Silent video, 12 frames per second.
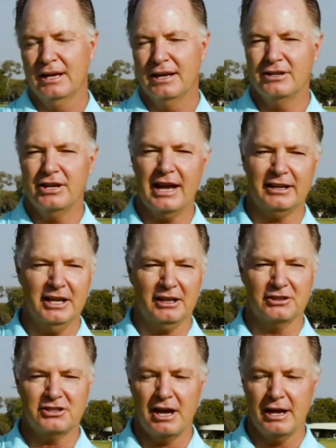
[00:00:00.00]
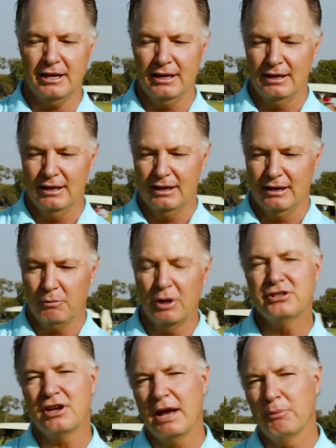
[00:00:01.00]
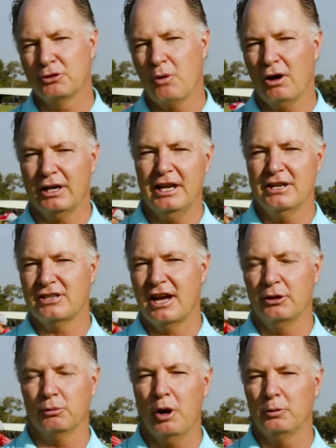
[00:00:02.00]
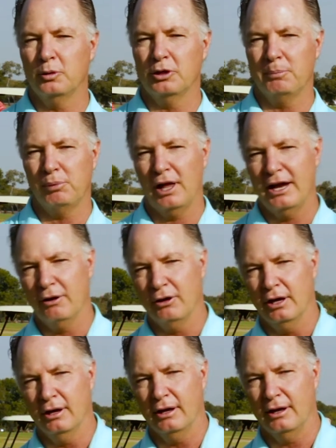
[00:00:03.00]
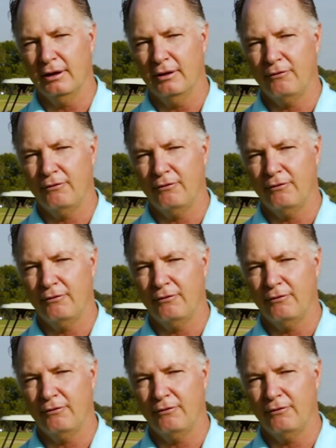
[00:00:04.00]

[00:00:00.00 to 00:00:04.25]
Jack Nicklaus, I one time was walking inside the ropes with a player, and the